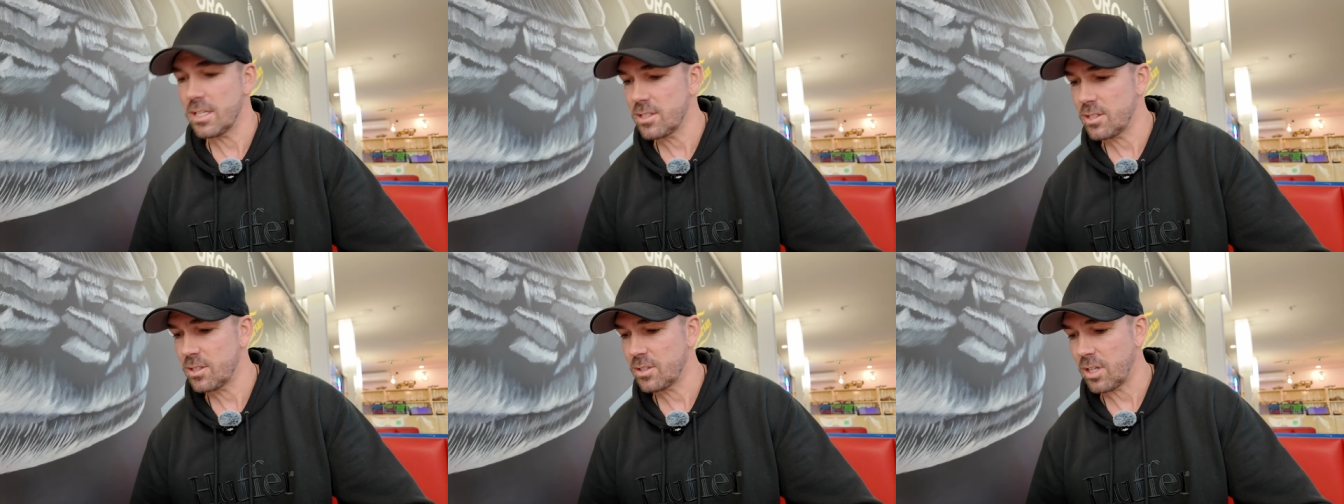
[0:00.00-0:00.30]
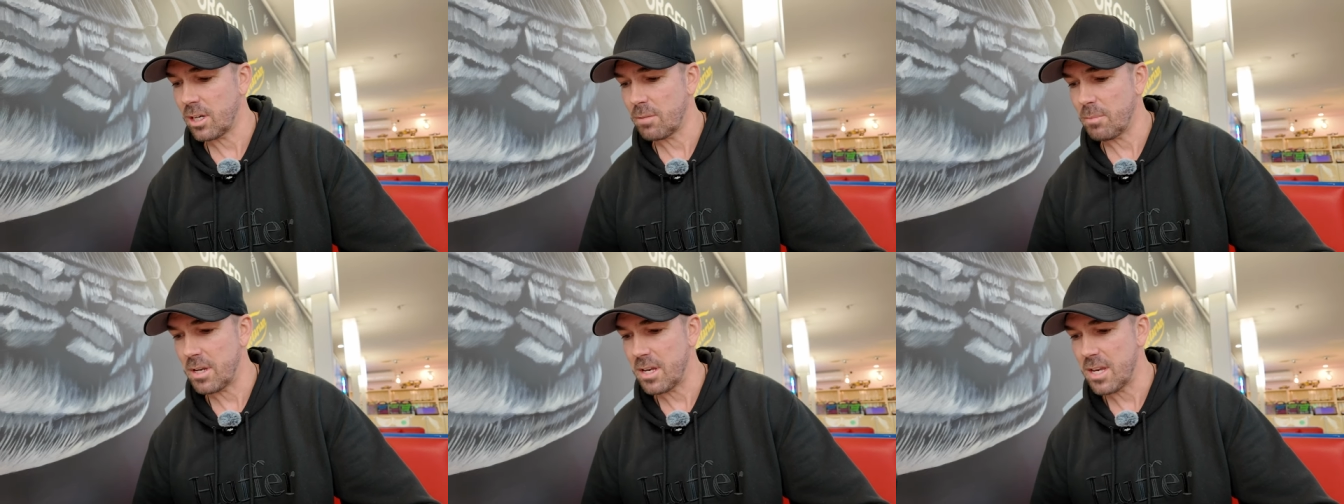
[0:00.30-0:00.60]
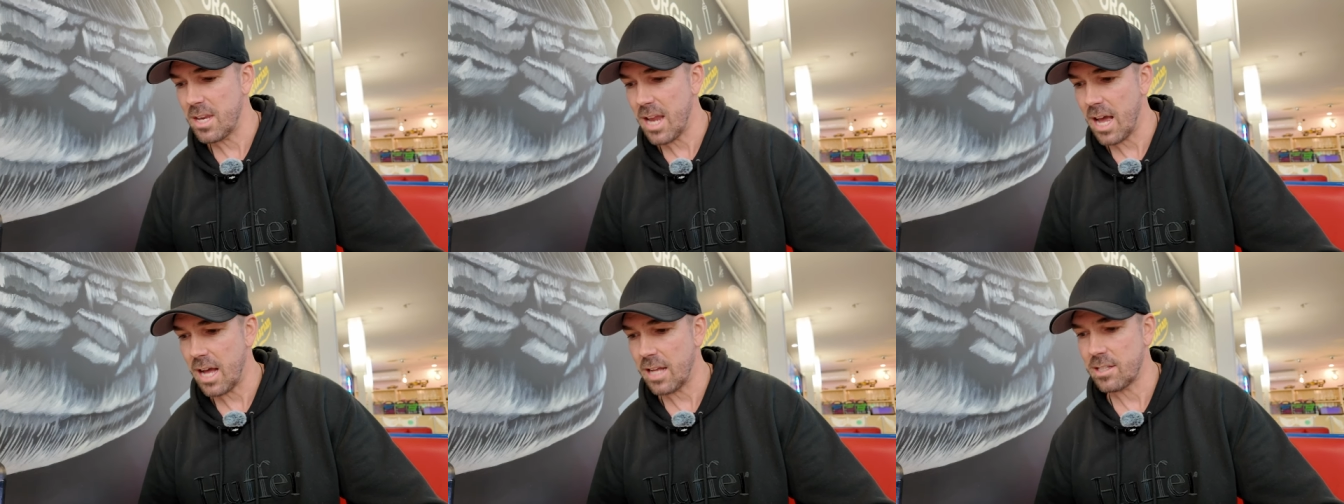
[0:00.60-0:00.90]
This is gonna be
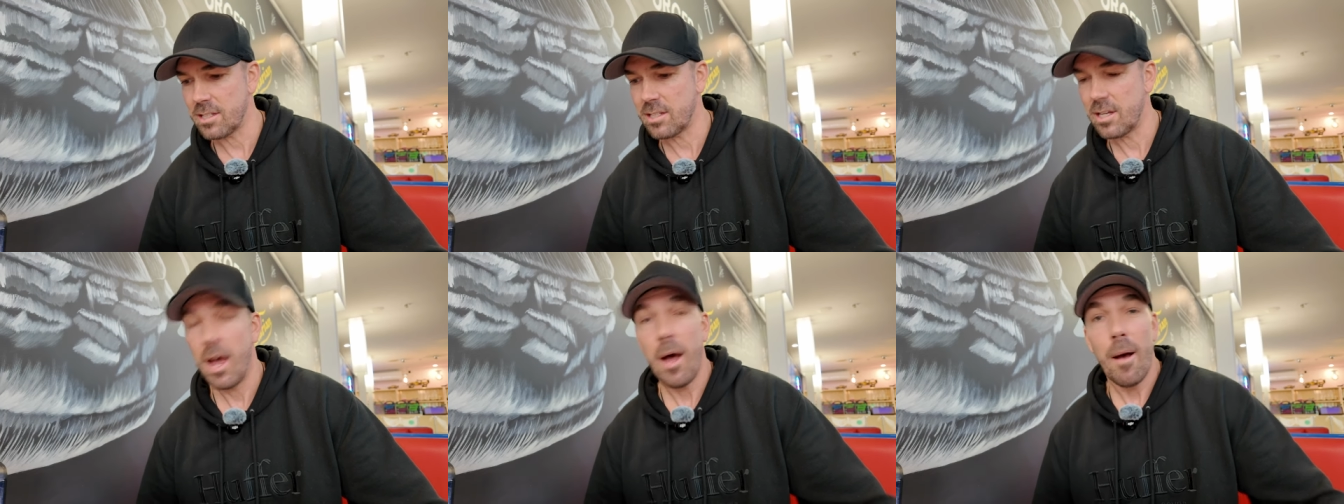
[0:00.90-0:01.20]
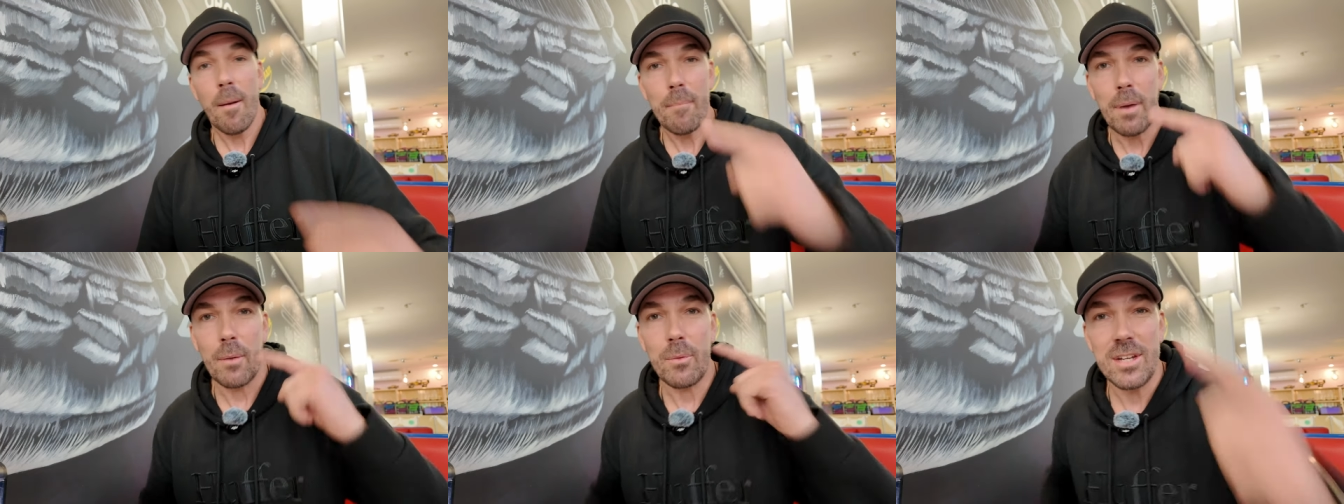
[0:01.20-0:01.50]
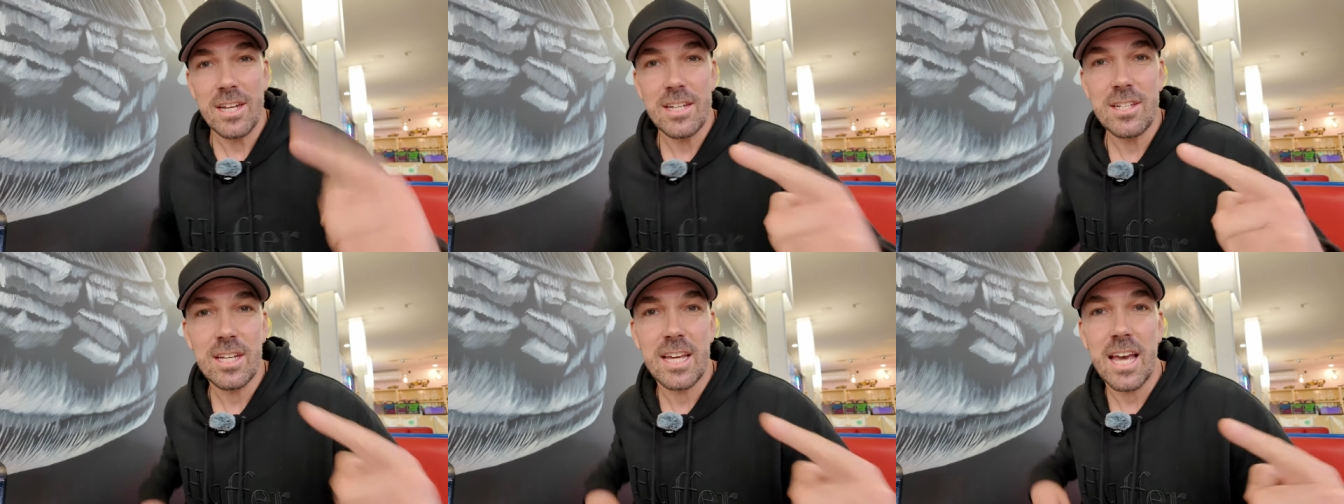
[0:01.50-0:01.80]
nuts, but
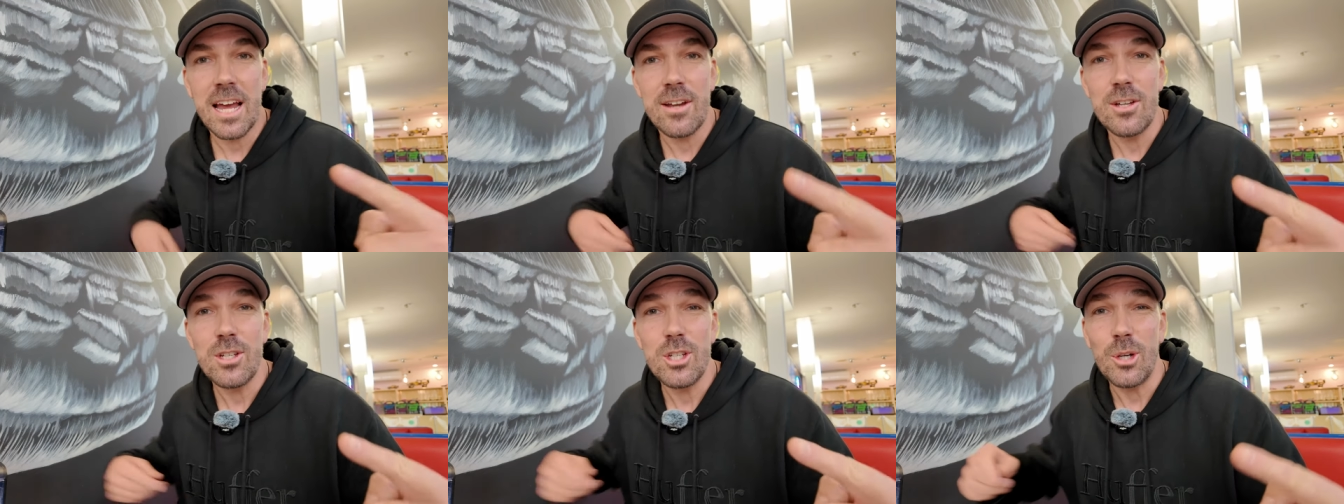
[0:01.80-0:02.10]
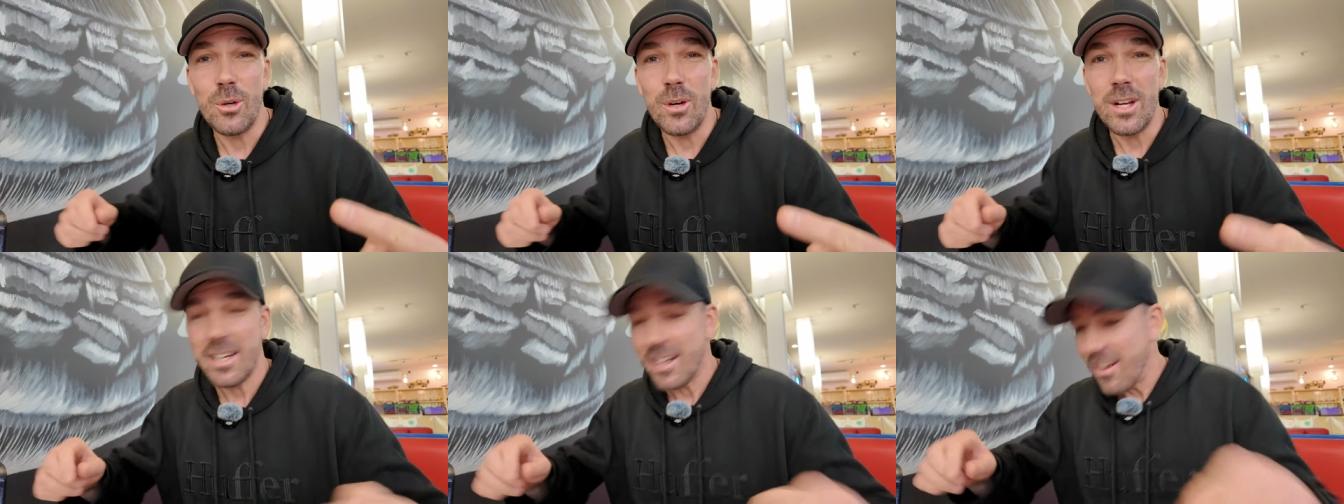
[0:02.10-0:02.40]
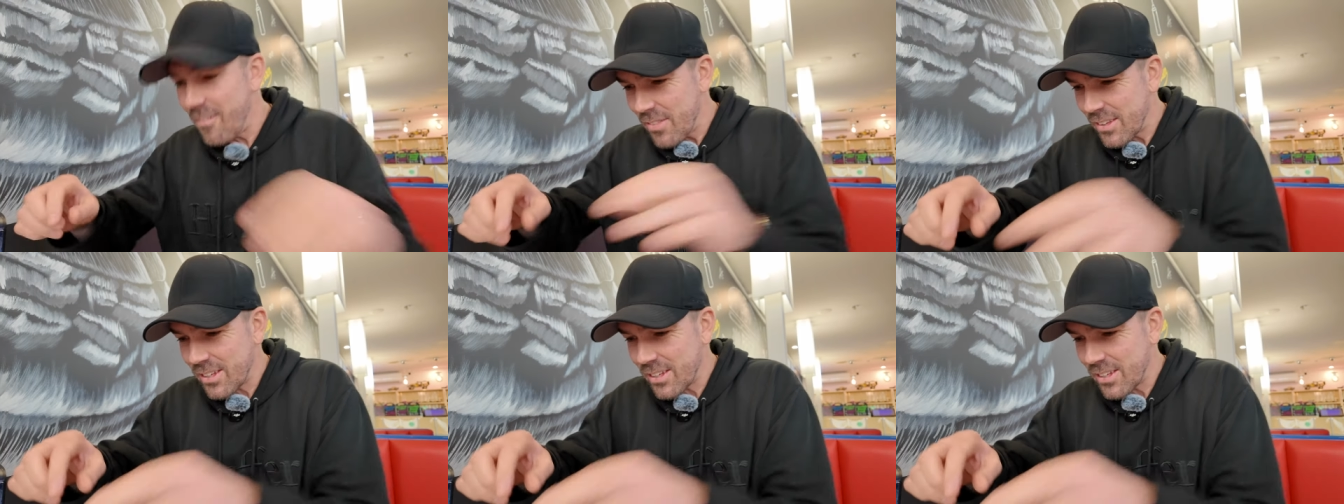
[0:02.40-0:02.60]
we need to cut into it